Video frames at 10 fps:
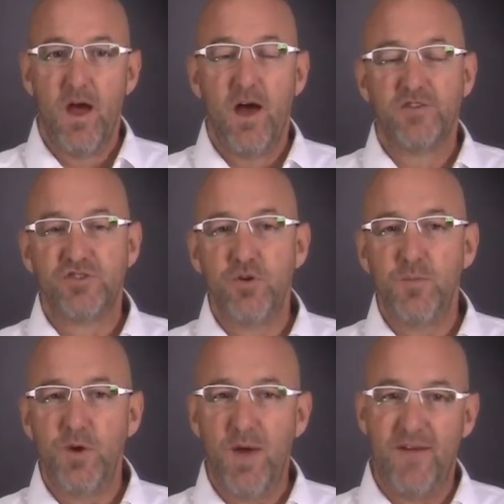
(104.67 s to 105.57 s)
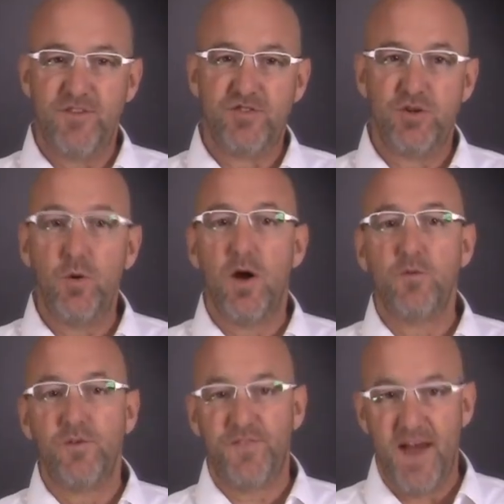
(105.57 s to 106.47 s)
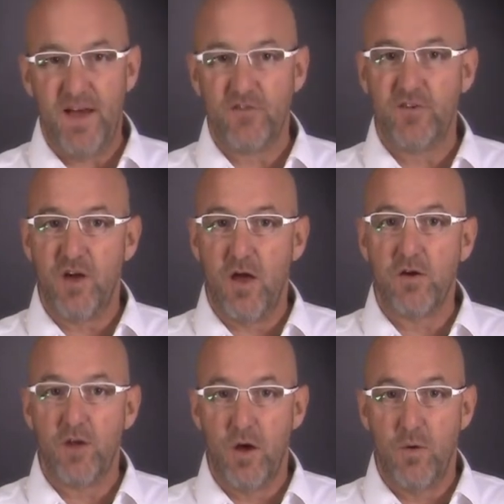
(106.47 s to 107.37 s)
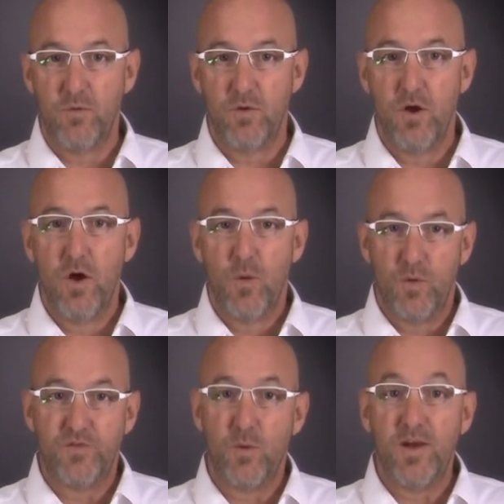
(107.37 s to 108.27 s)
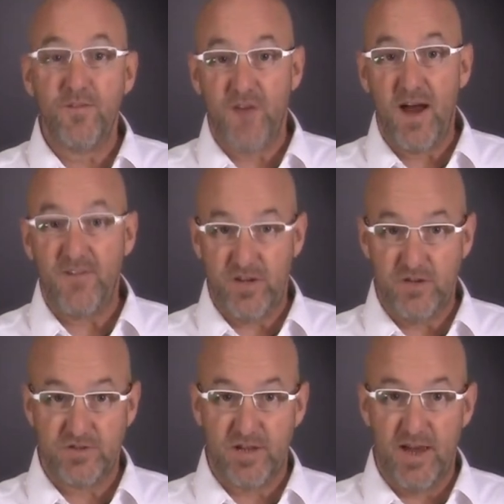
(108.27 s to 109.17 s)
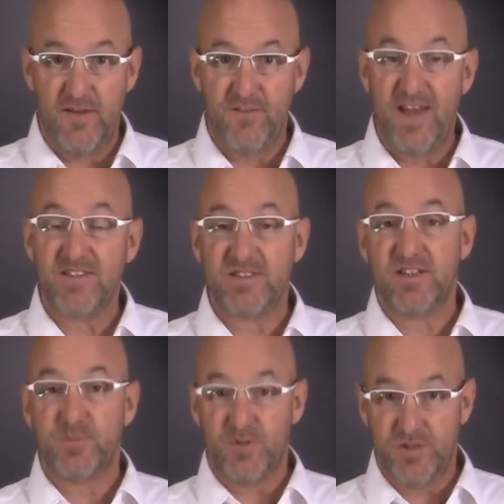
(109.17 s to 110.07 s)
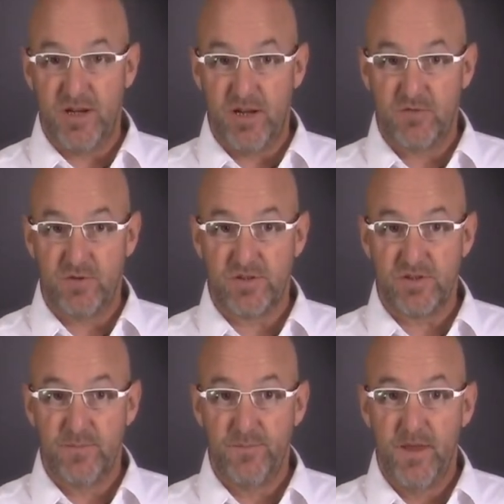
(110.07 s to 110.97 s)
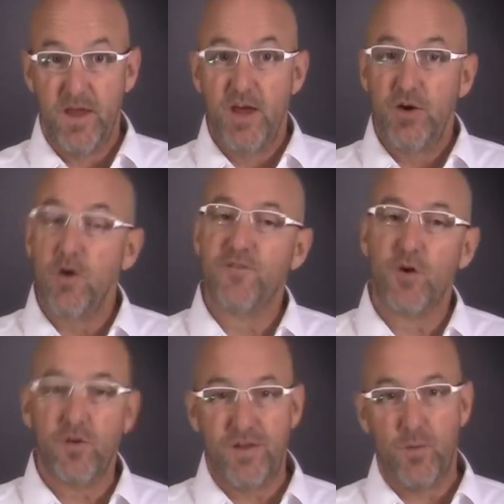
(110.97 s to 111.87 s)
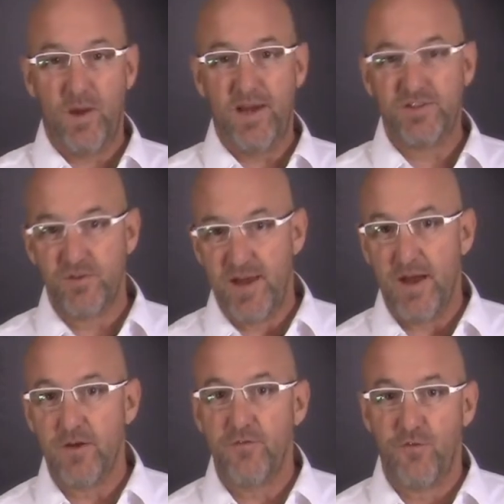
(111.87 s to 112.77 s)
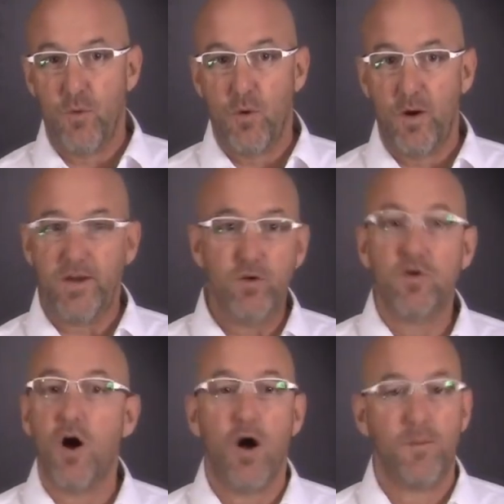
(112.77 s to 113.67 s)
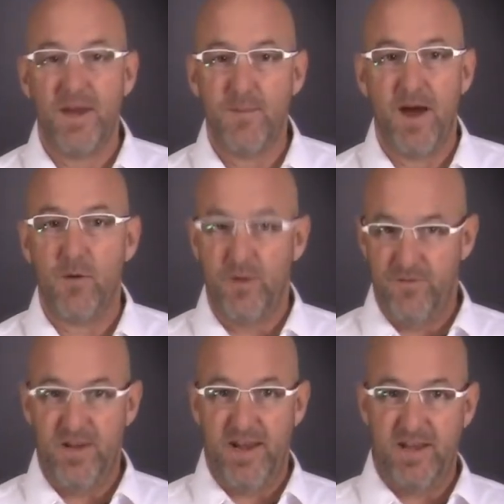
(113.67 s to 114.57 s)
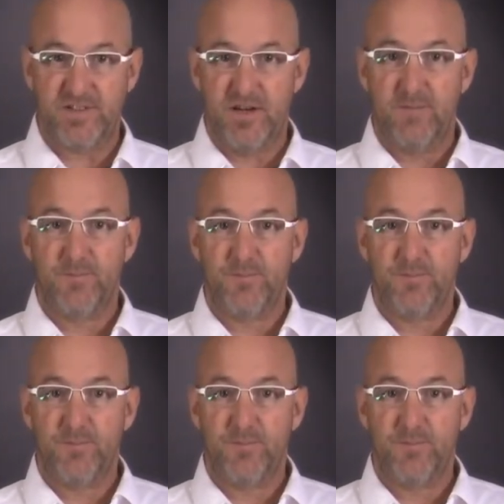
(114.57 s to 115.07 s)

Assume you have a $200,000 loan with 25 years left at 6% interest. You have heard that rates are down to 4% and you call me about refinancing.